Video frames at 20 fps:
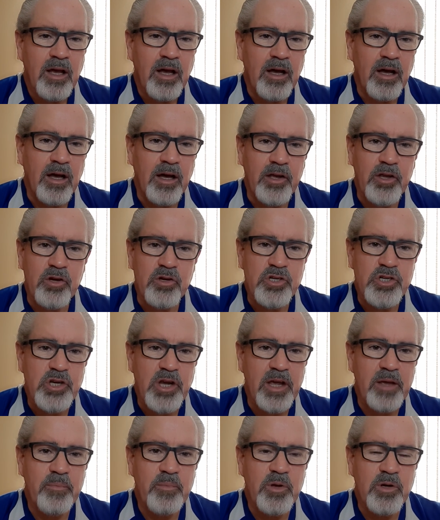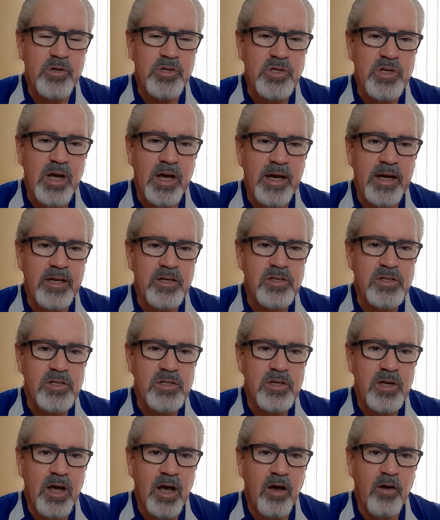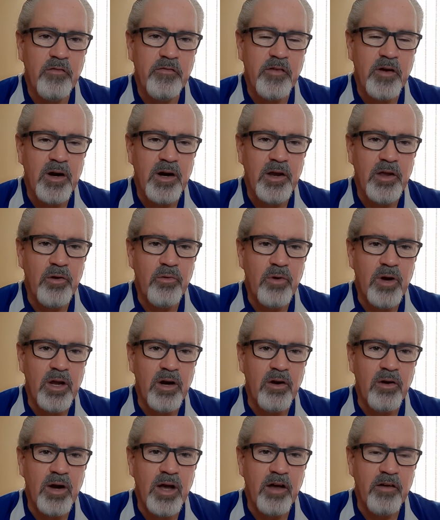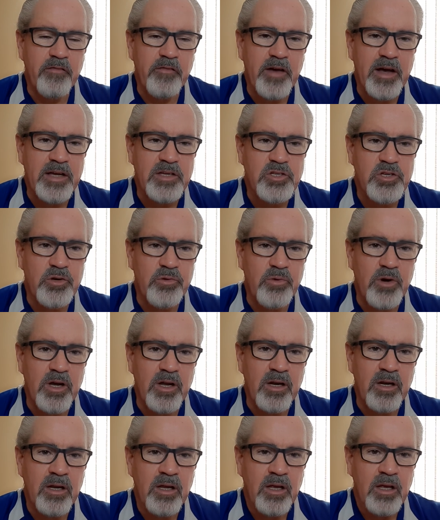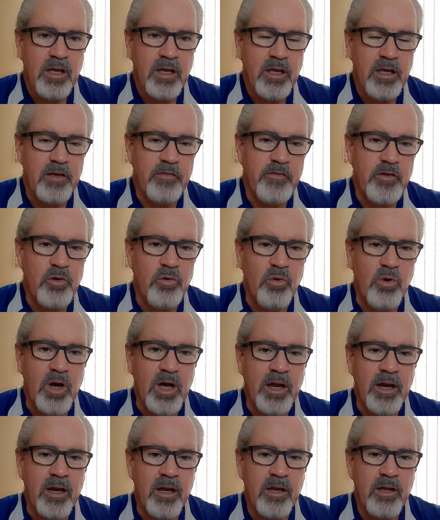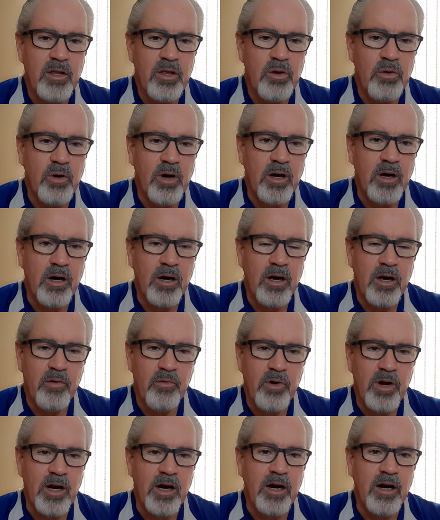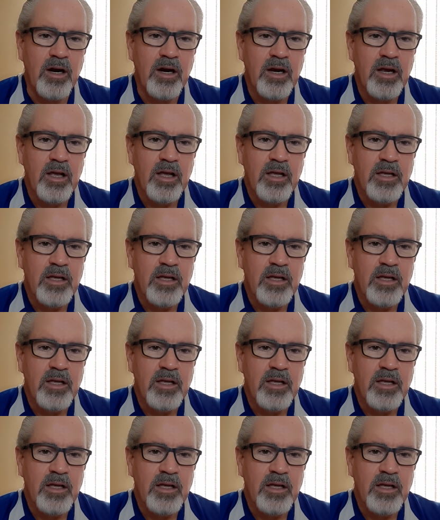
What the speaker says: your shape, your size, how far you run or how fast you run, if you run, you are a runner.